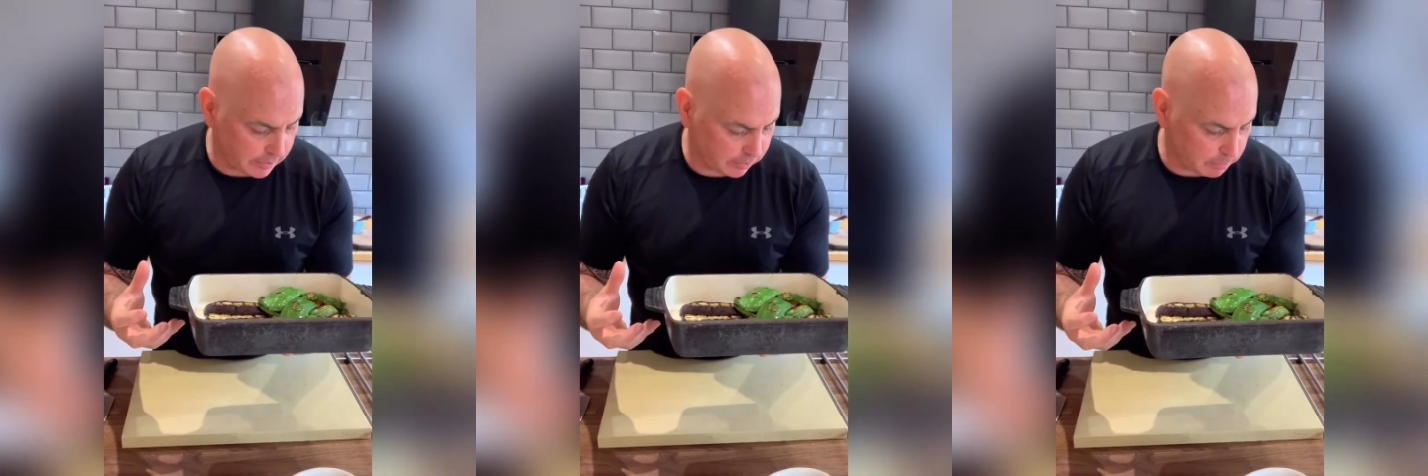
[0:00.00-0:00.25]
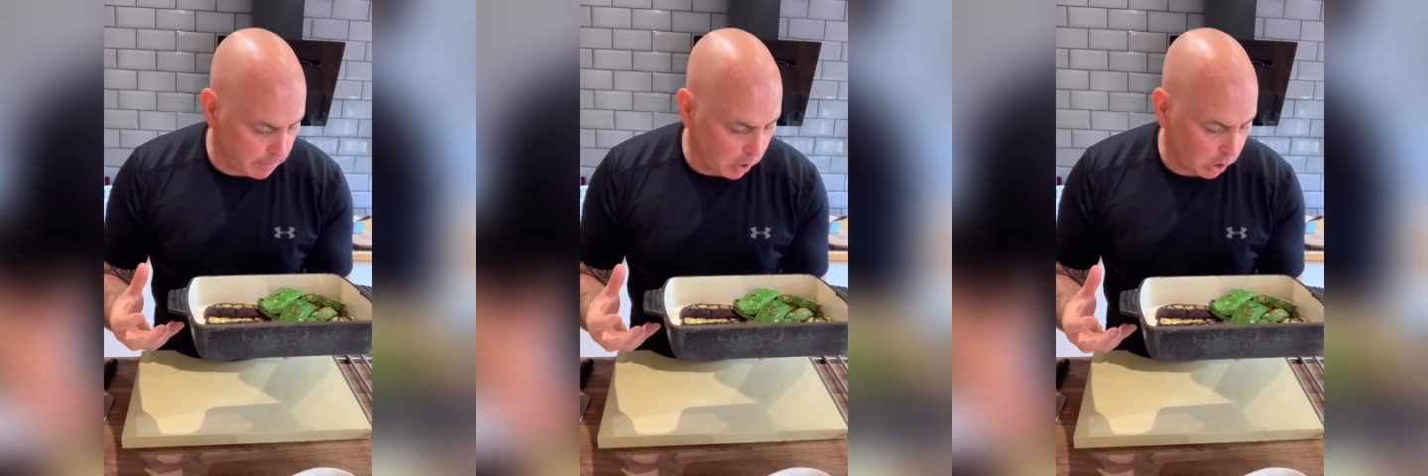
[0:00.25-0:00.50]

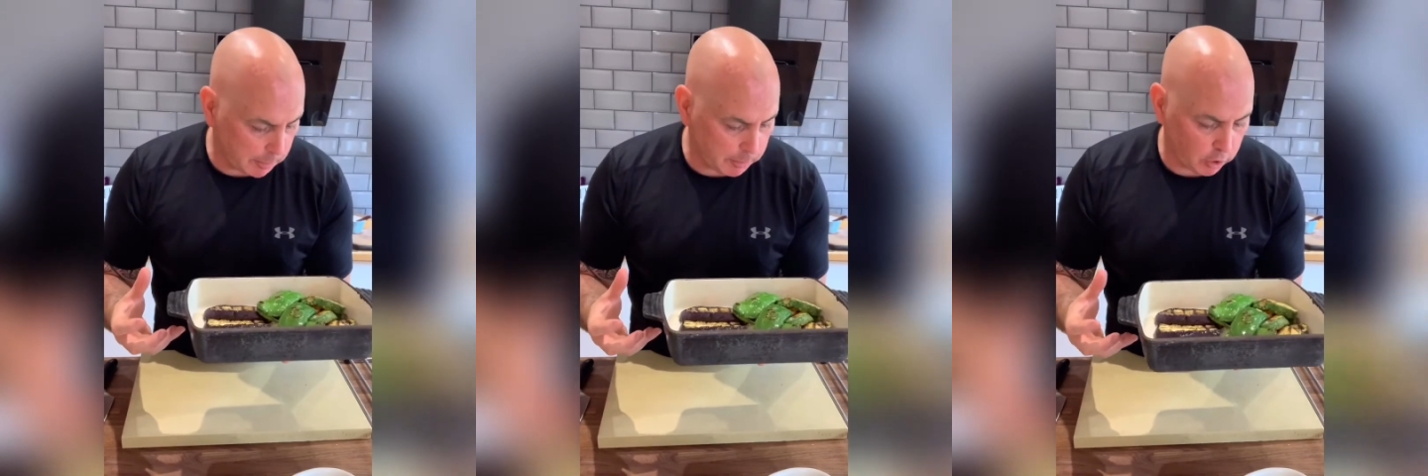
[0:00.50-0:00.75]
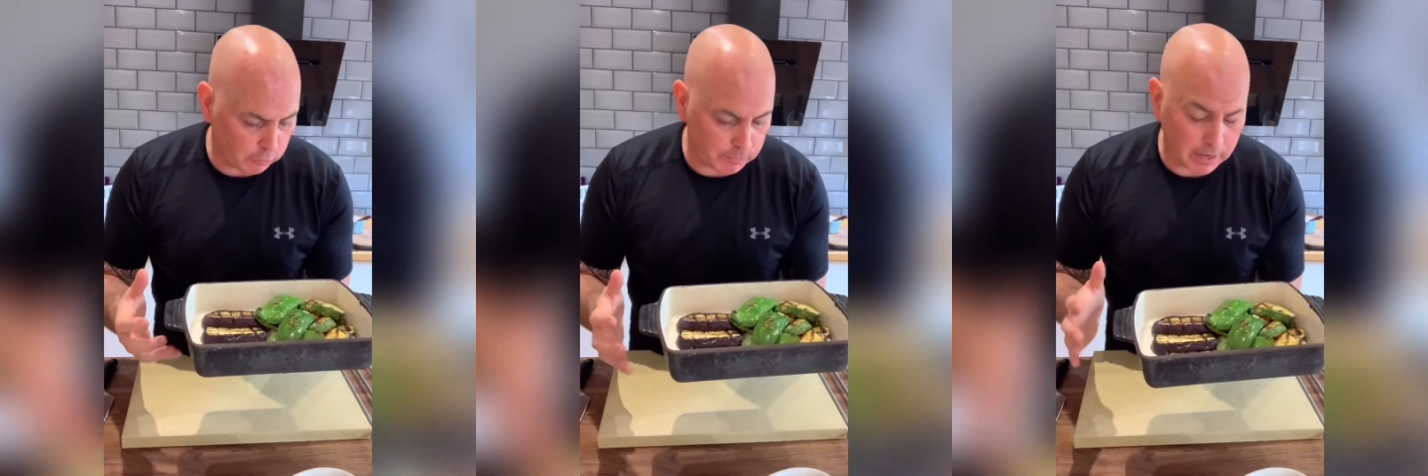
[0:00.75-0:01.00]
smell coming
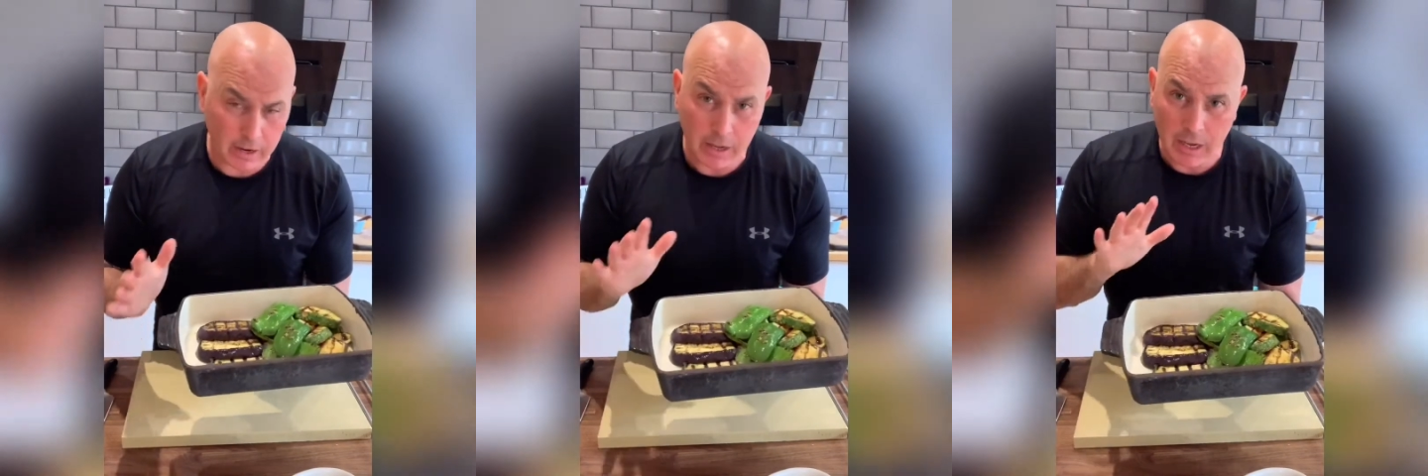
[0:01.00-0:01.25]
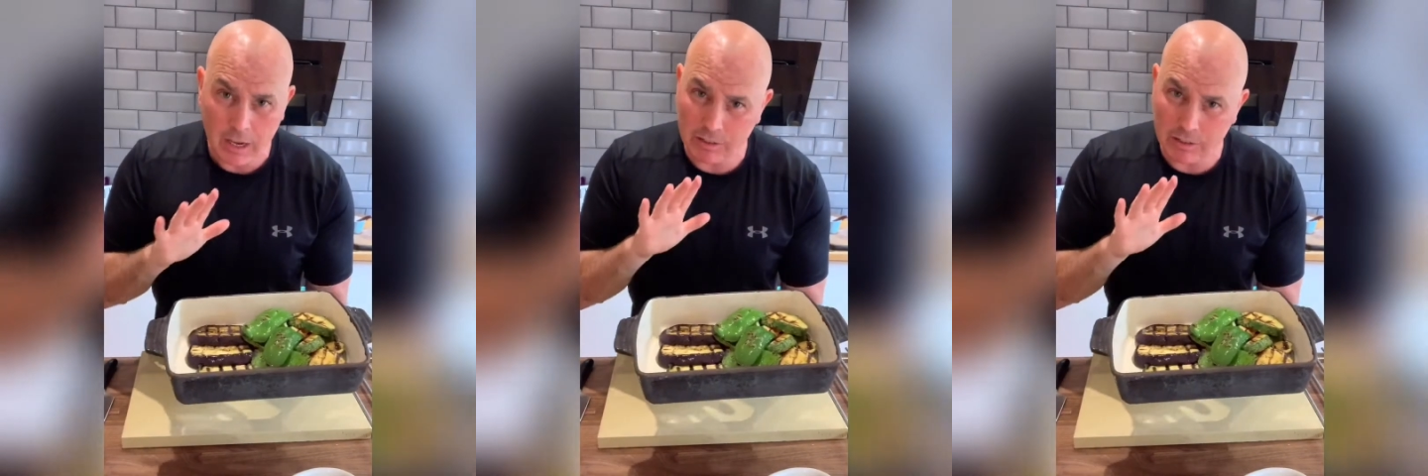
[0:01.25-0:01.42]
off there.